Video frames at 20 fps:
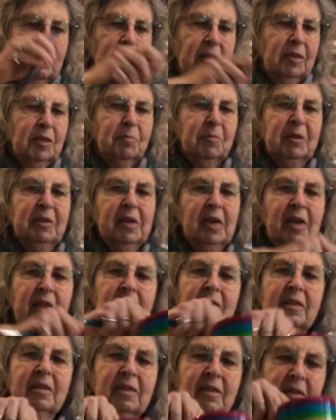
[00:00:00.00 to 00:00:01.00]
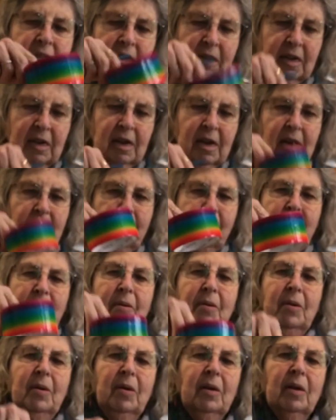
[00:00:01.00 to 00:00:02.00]
let's pretend this is a cup,
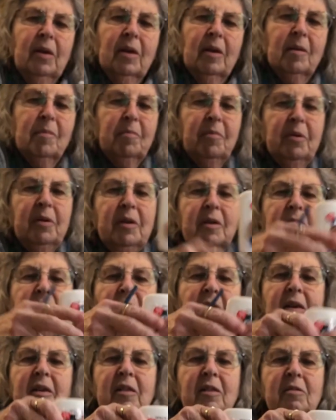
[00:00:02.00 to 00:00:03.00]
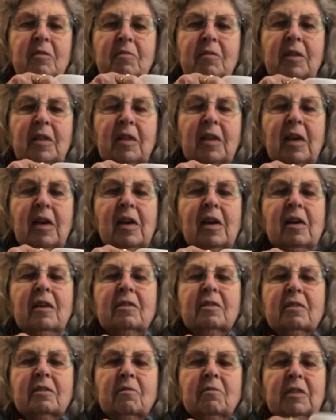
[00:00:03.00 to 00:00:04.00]
putting my glue in there,
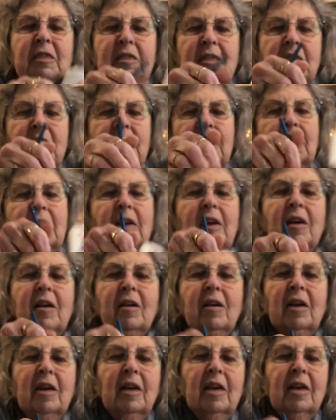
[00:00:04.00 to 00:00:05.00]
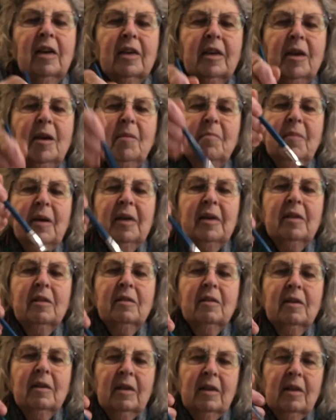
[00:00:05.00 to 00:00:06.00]
squeeze it in there, get my
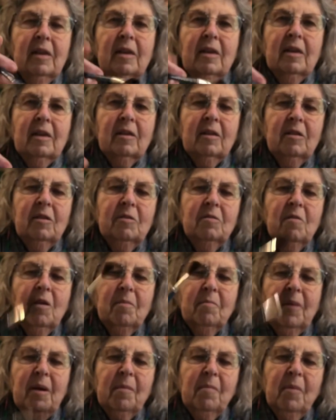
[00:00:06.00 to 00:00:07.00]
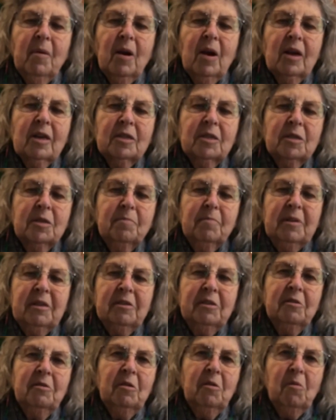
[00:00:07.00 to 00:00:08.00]
glue on my brush, be
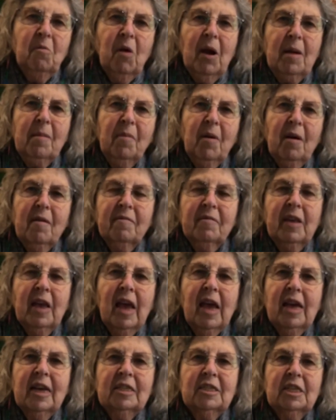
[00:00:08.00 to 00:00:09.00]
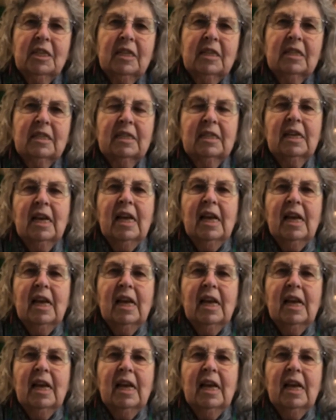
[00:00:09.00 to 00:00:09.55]
sure to wipe off the edges